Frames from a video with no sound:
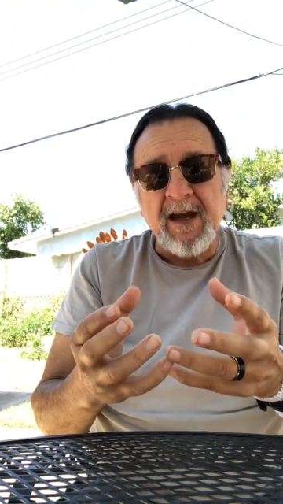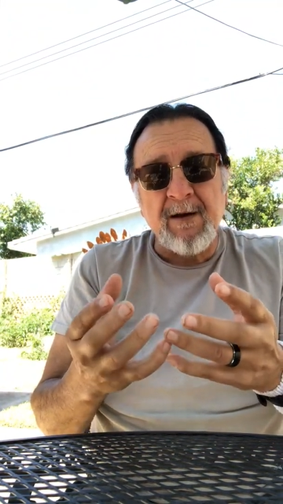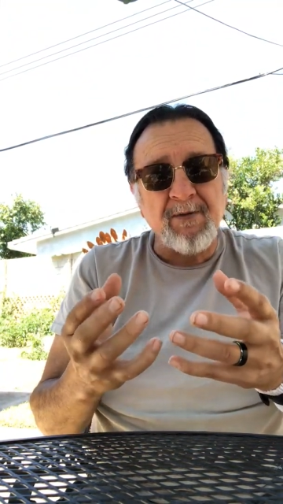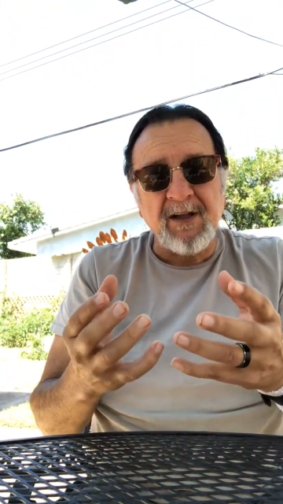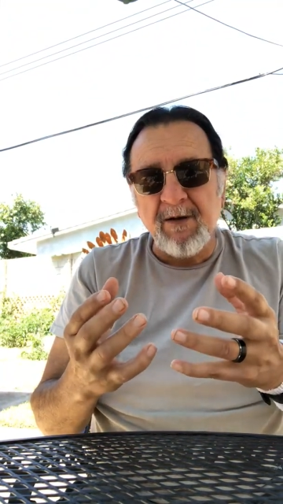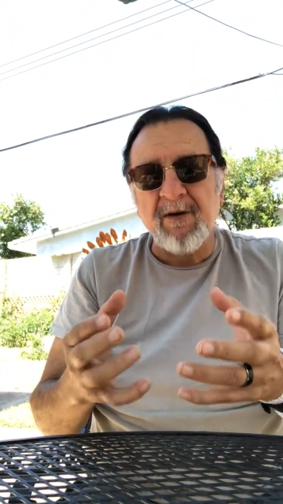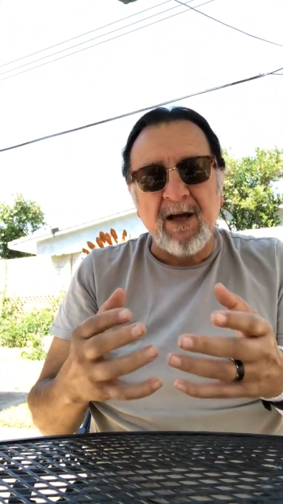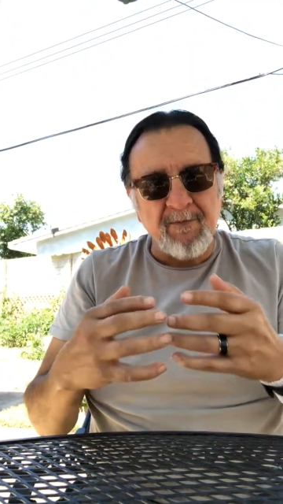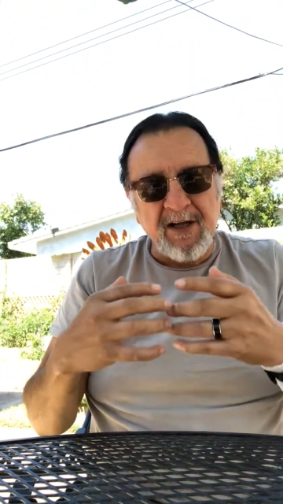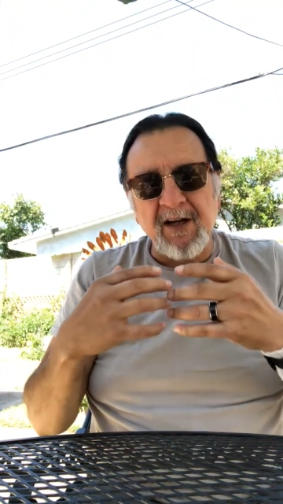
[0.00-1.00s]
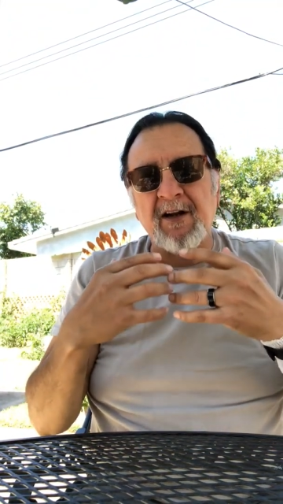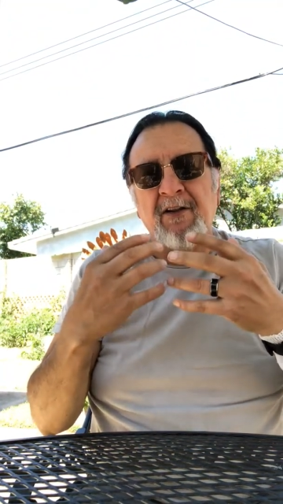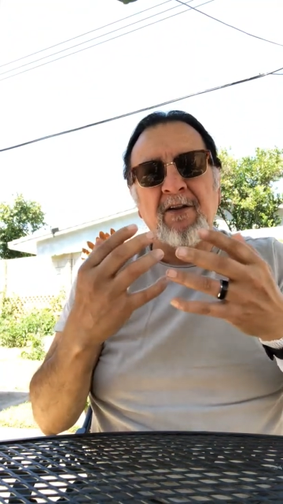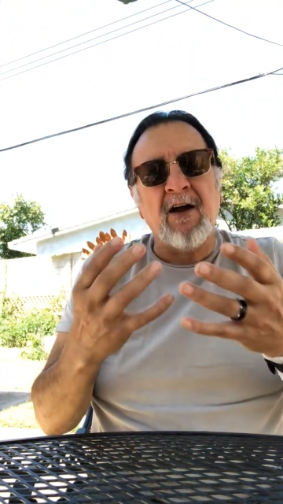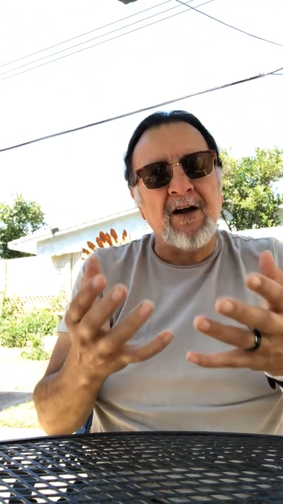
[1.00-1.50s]
And believe me, I'm getting a
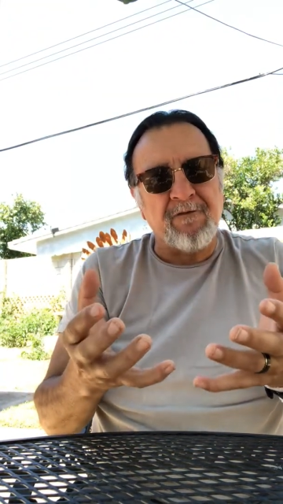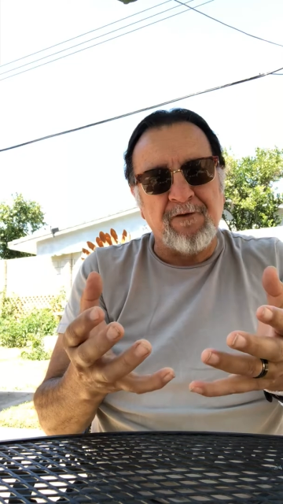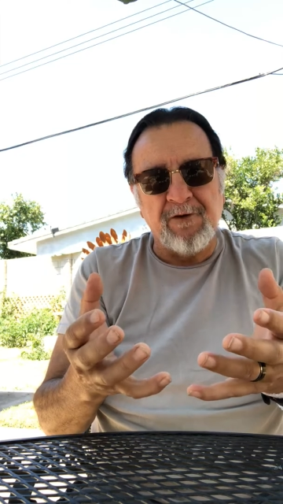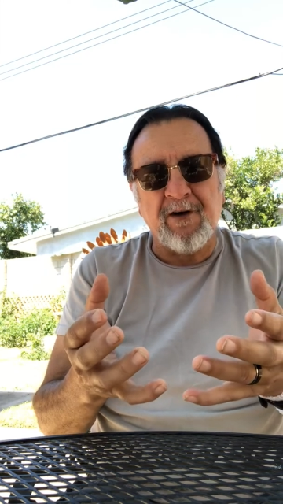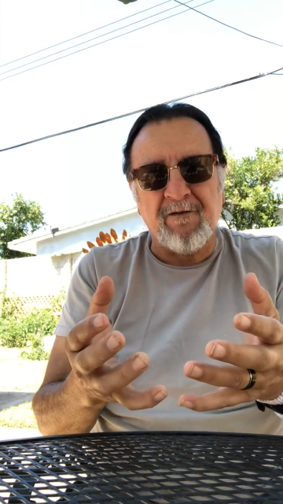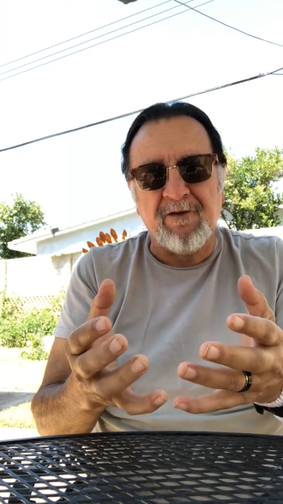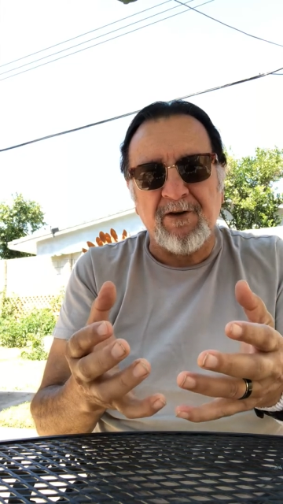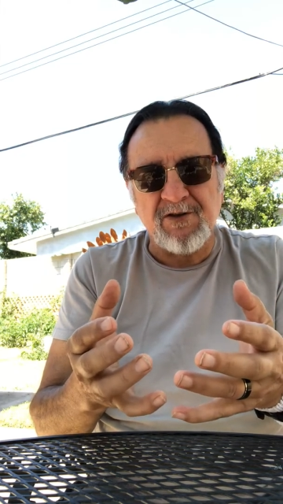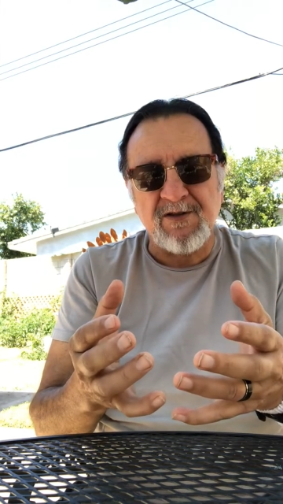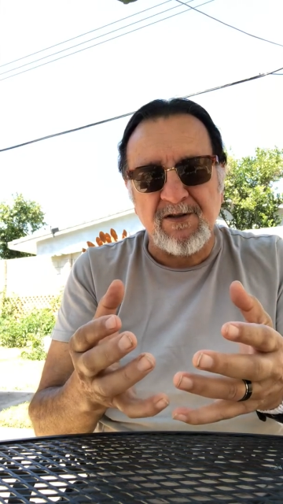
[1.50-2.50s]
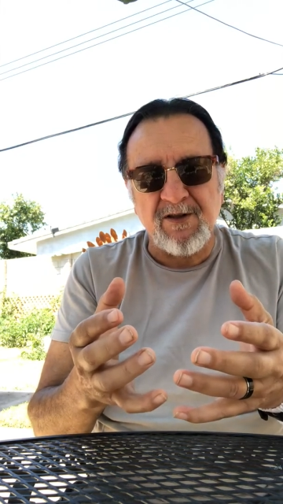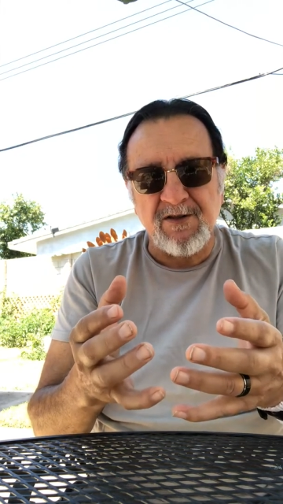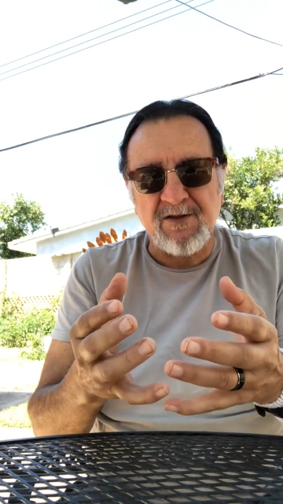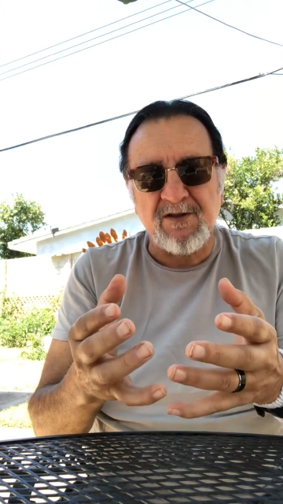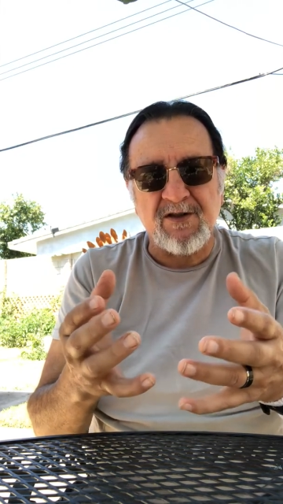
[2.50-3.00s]
lot of fruit off of those
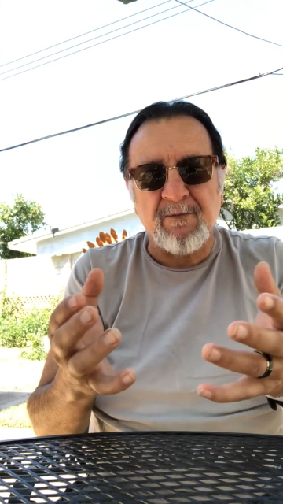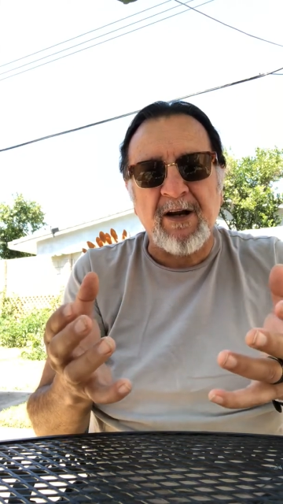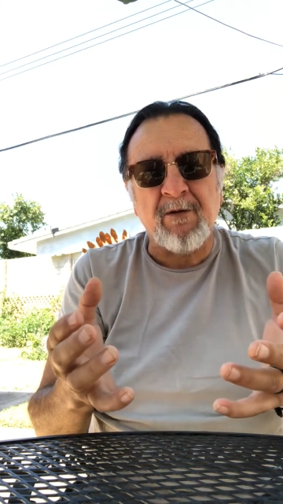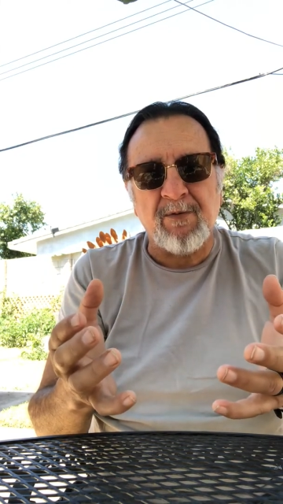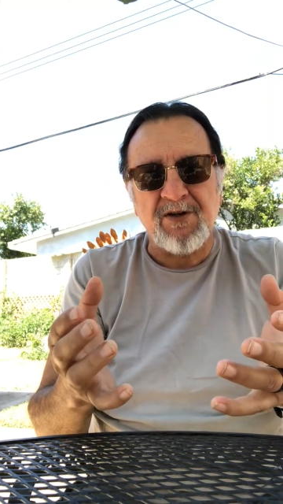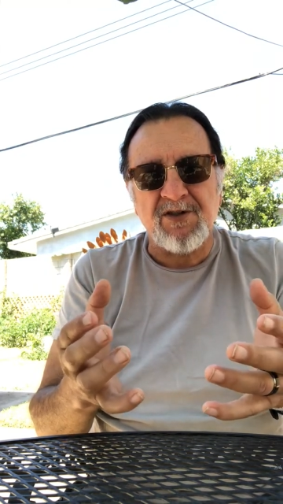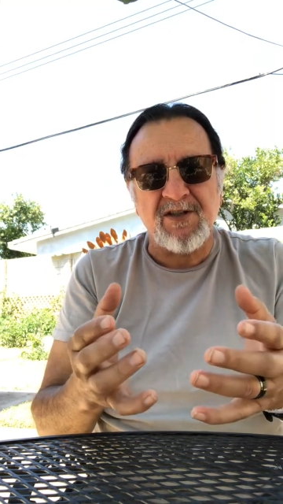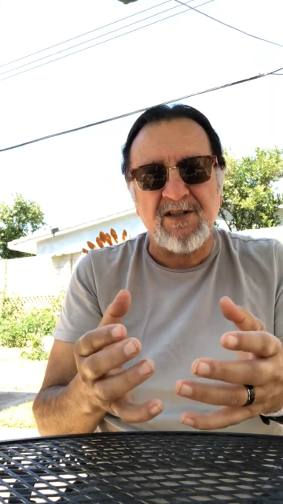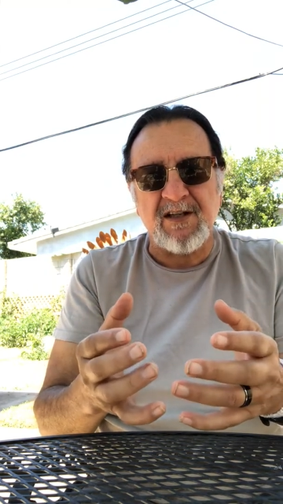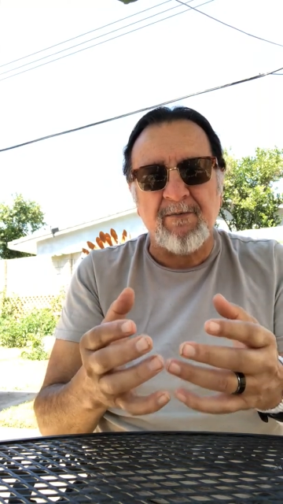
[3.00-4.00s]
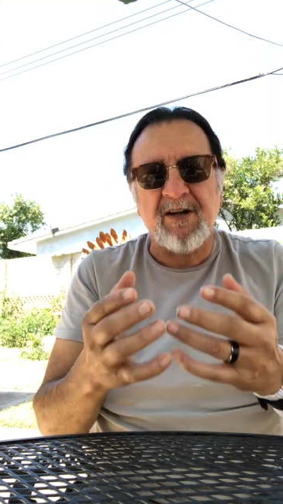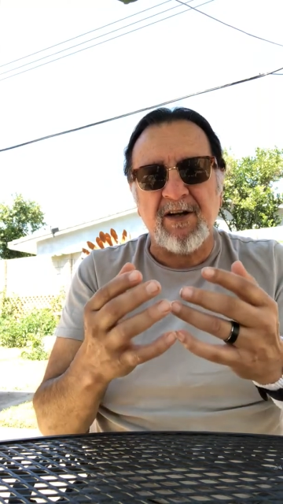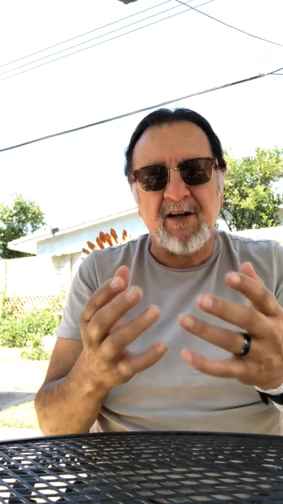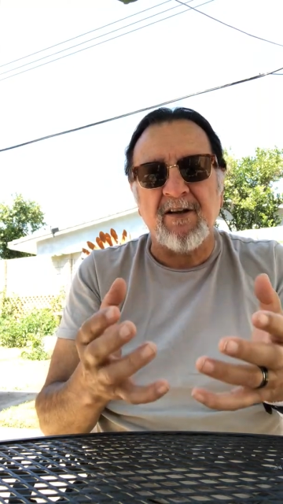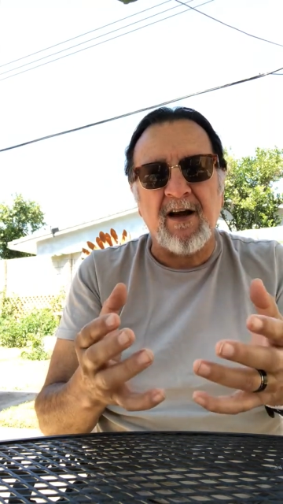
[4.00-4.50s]
tomato bushes. I mean,
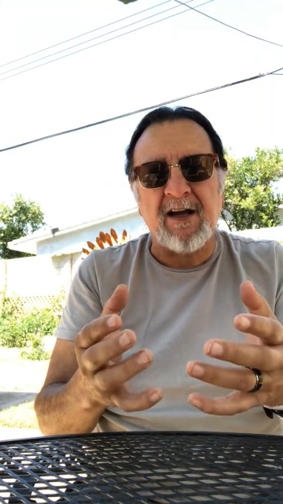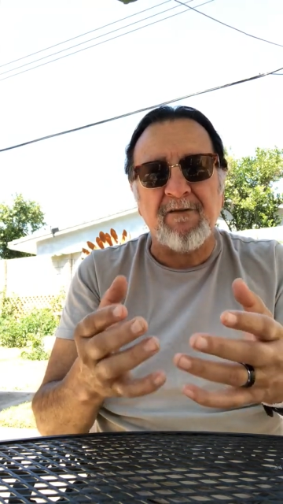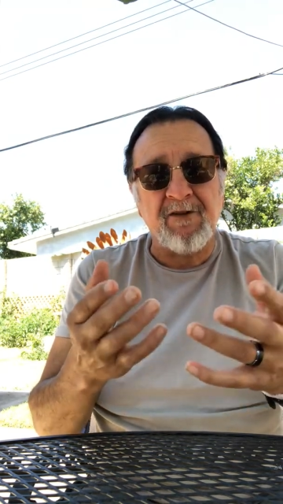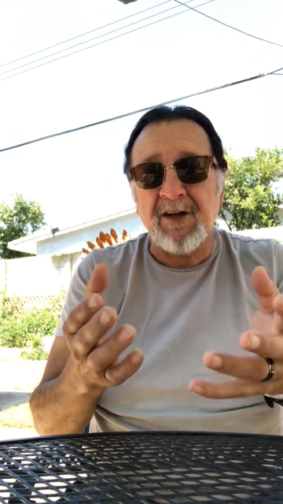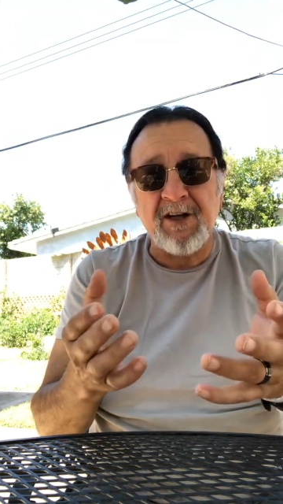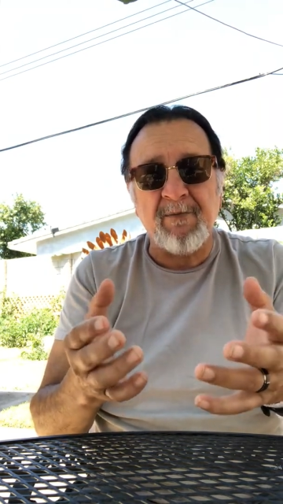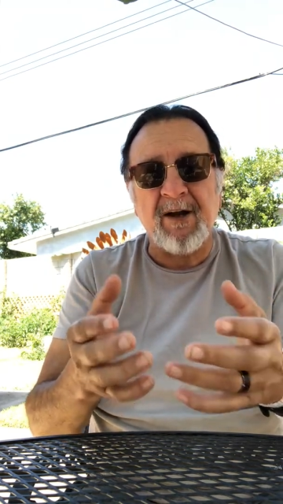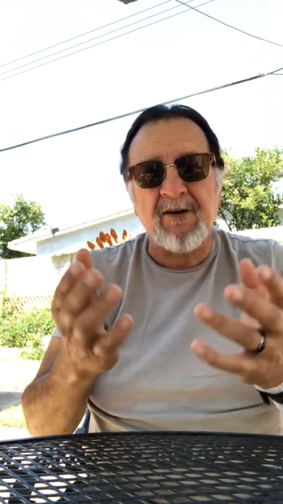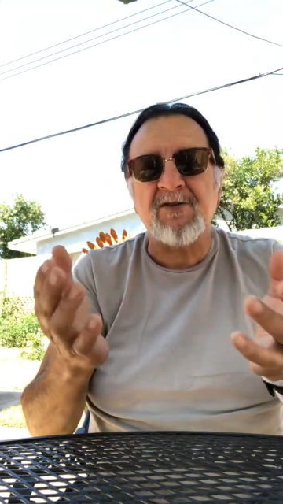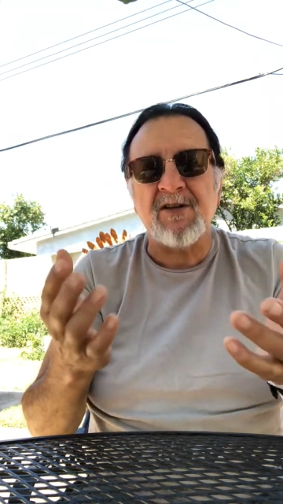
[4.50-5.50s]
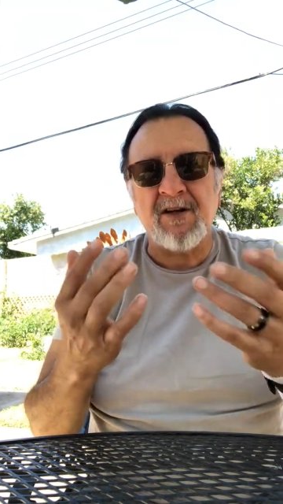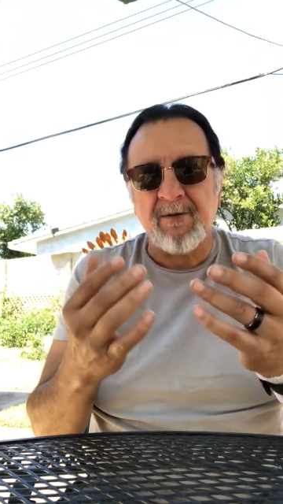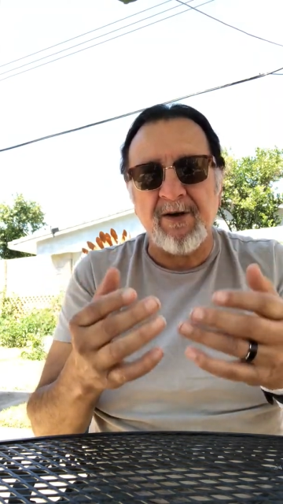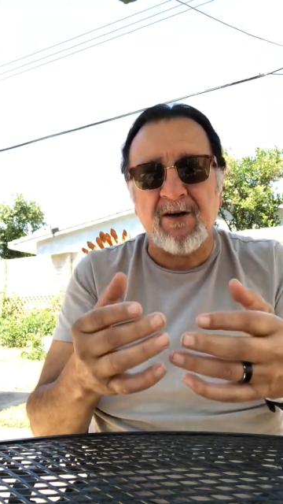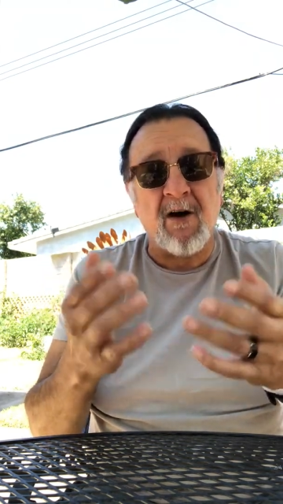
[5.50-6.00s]
a lot. If you need tomatoes, give
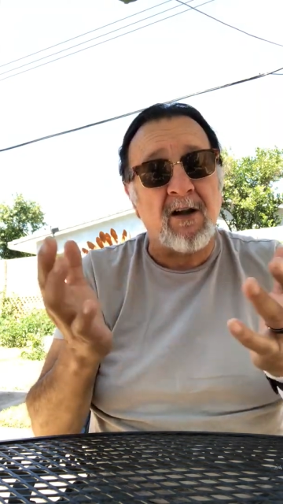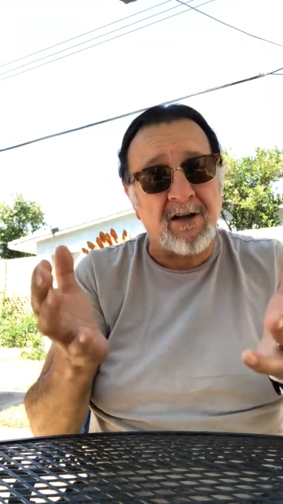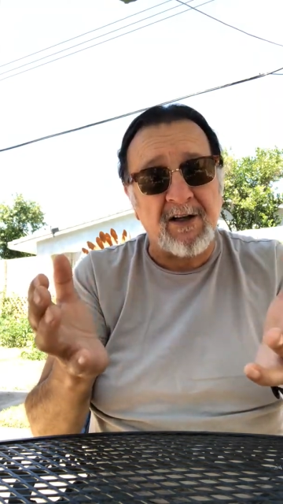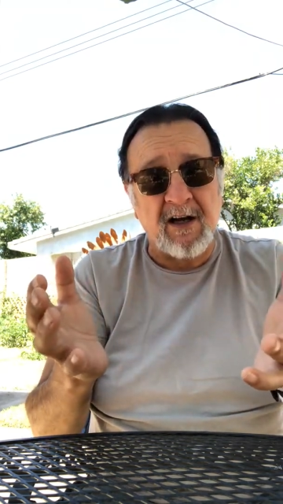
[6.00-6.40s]
me a call.